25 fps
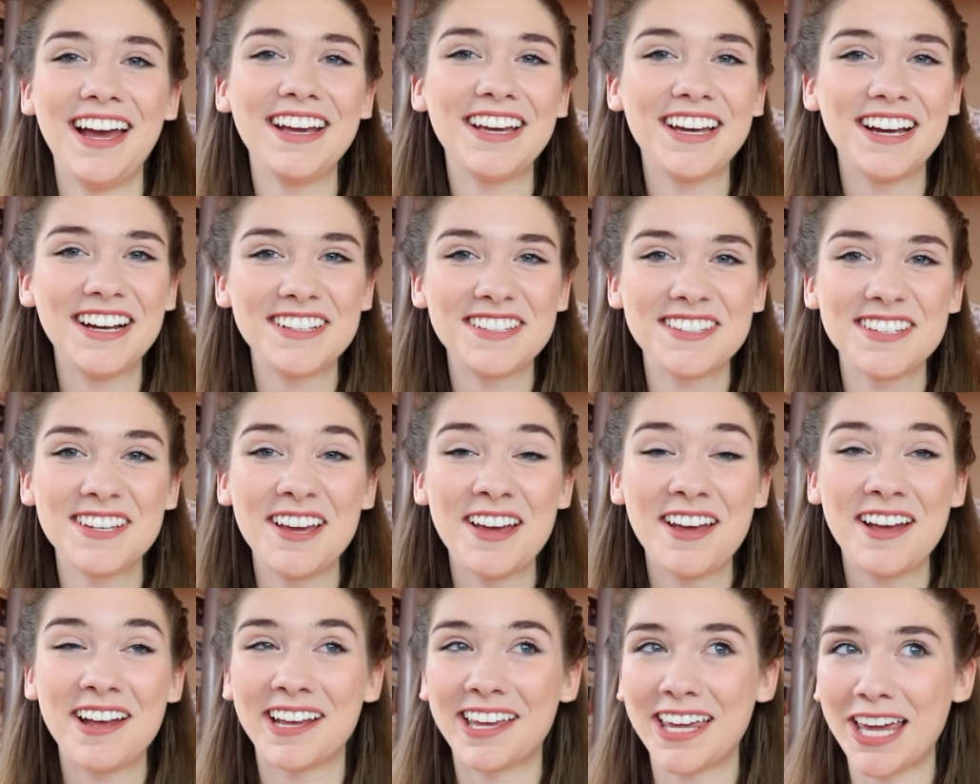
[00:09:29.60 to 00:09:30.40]
Hey guys,
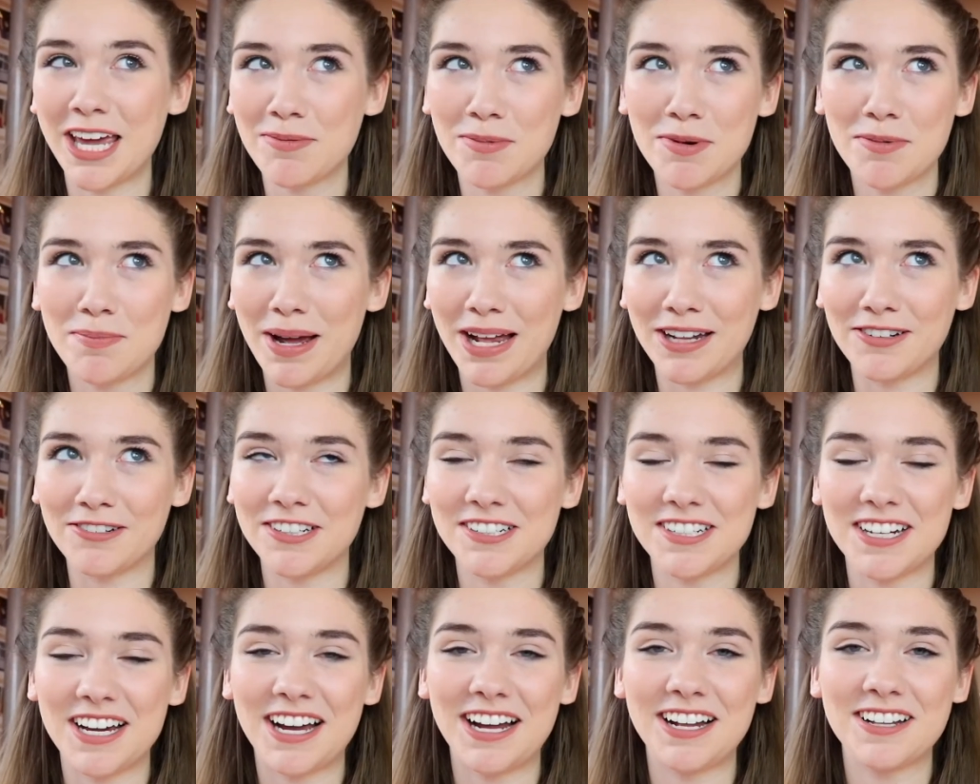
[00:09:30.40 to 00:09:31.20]
camera battery
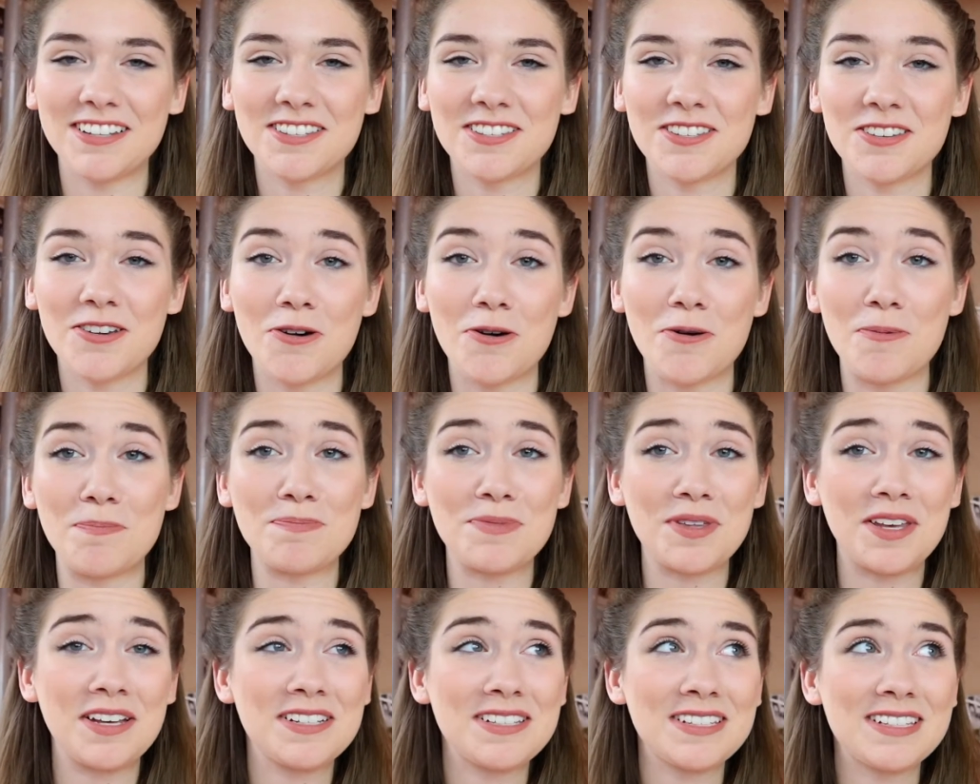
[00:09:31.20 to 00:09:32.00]
died, so
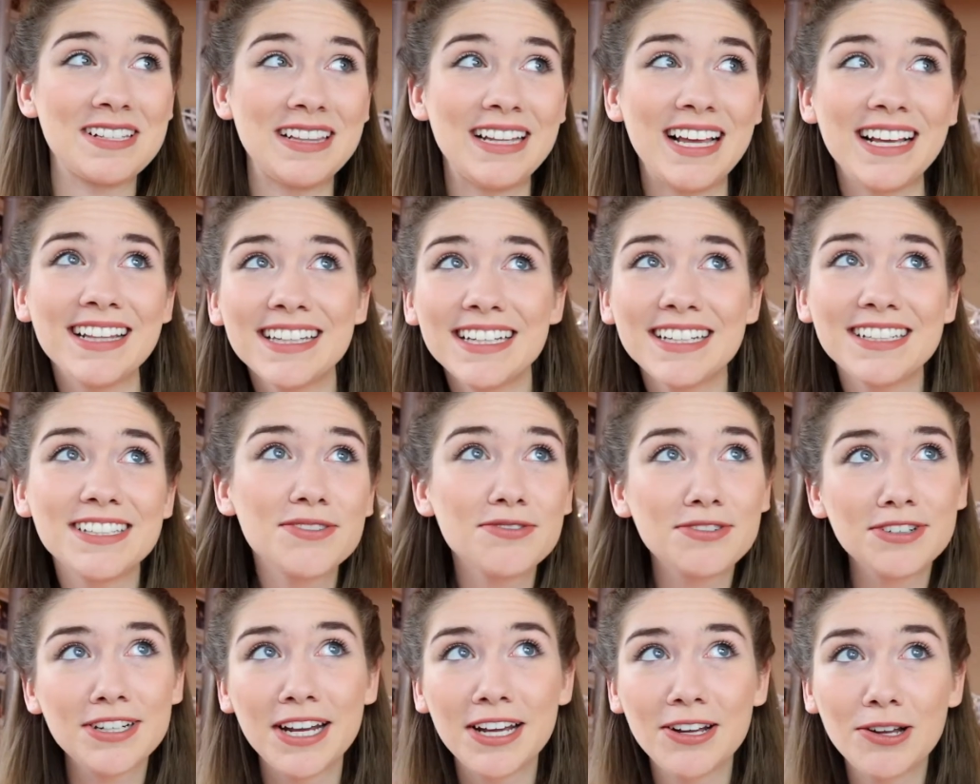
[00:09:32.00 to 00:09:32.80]
slightly
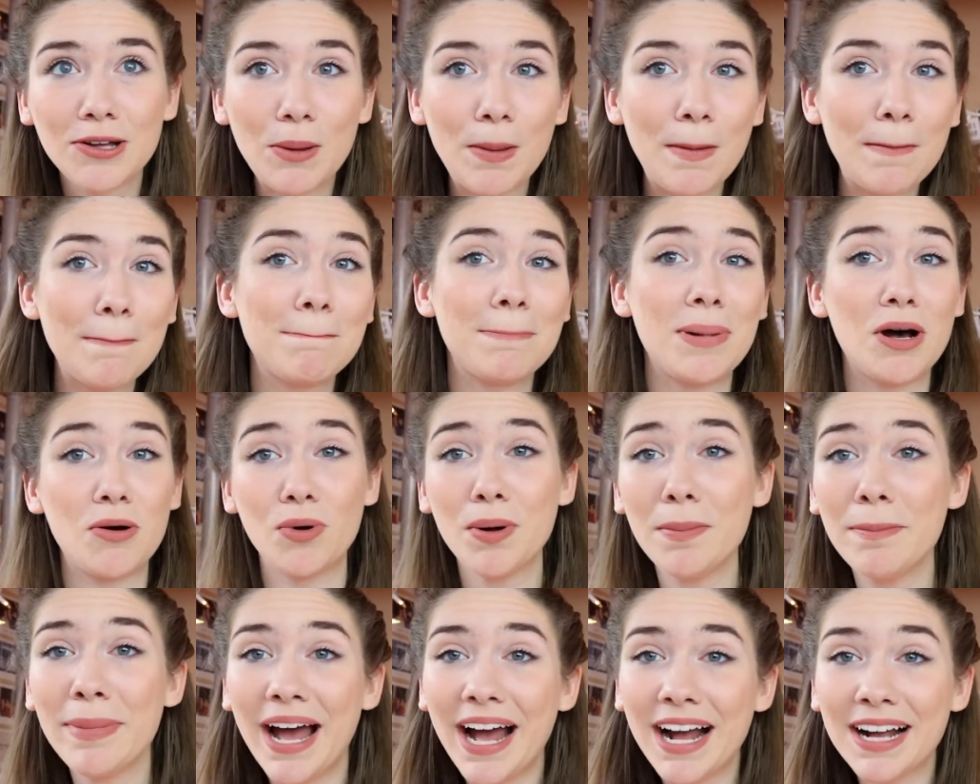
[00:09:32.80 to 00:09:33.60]
different angle, but
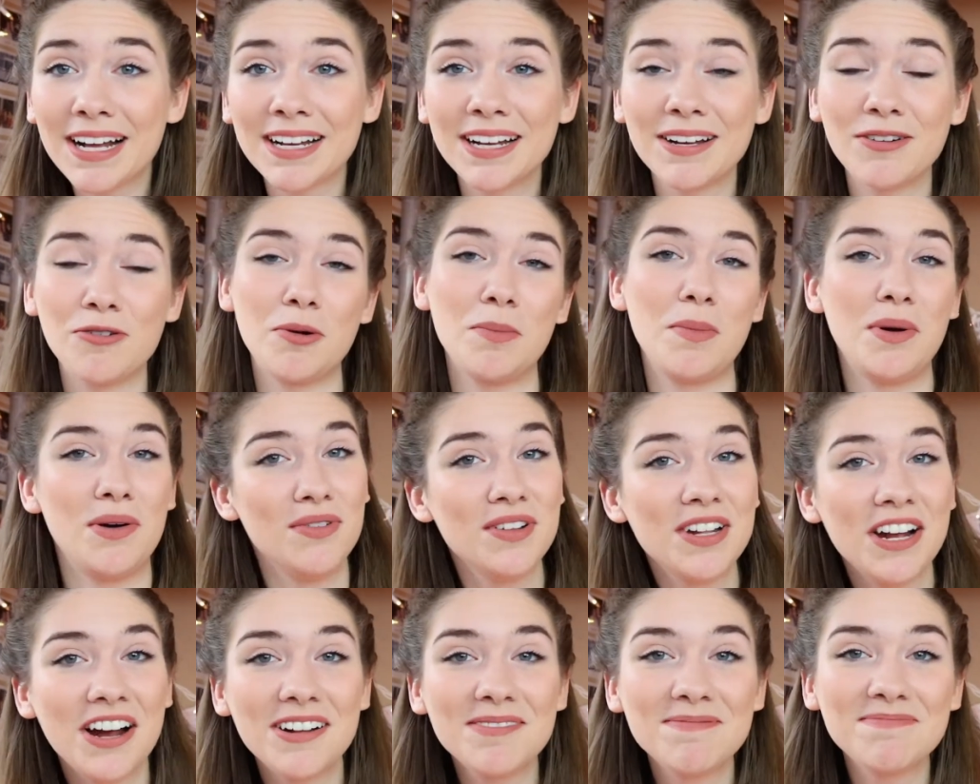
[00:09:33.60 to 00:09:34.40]
we're back, we're
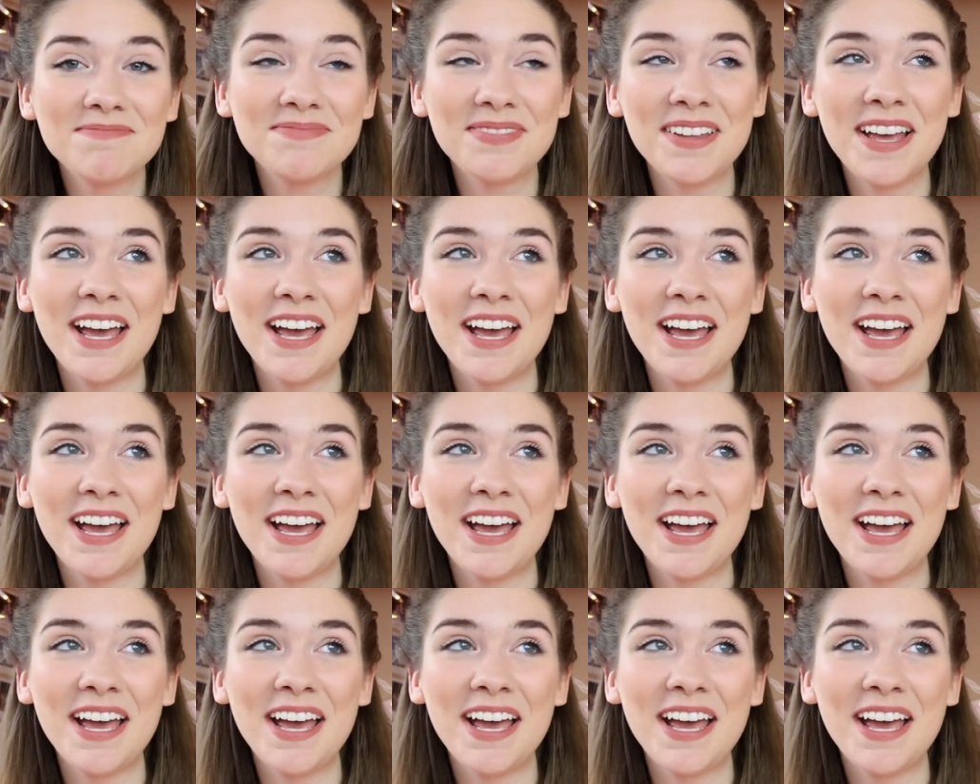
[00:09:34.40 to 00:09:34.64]
moving on.